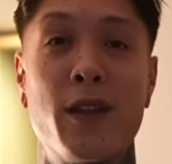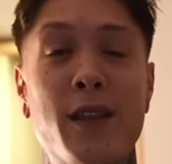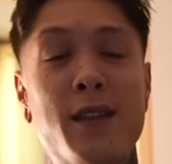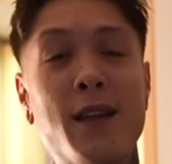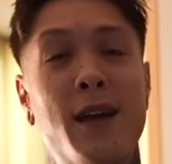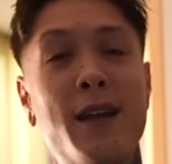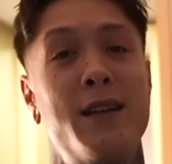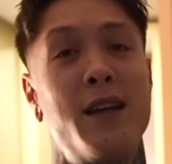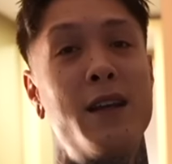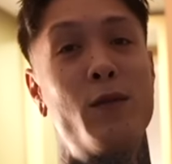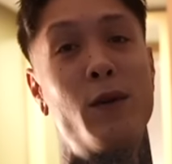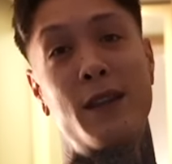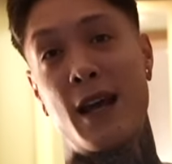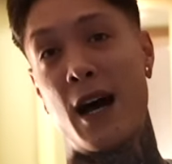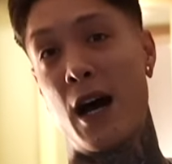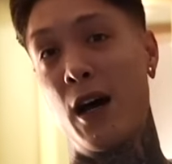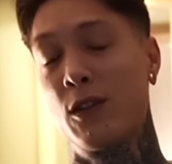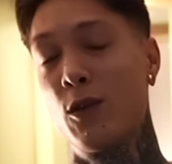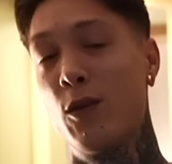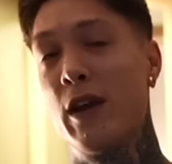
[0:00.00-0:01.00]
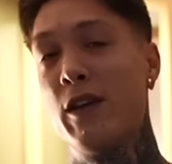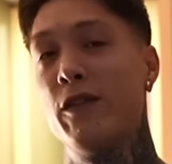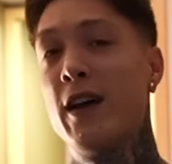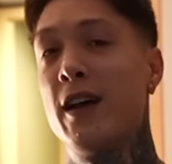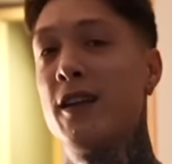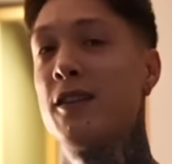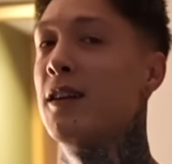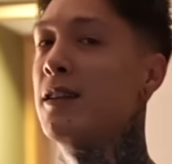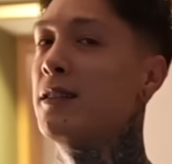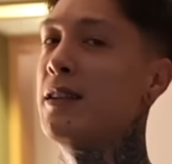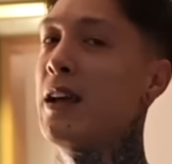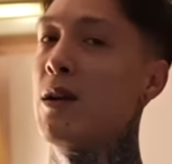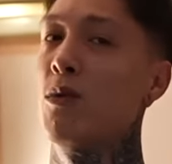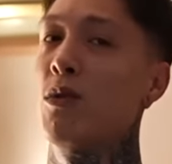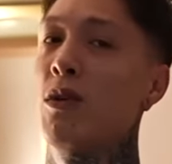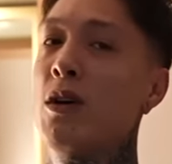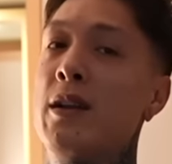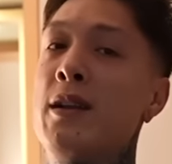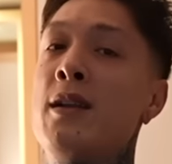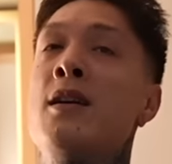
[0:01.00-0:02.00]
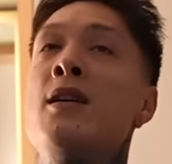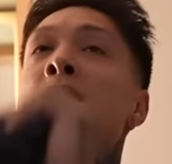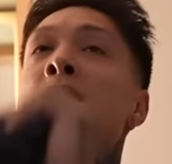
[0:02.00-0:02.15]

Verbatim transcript: than I did without the weight vest on day 1.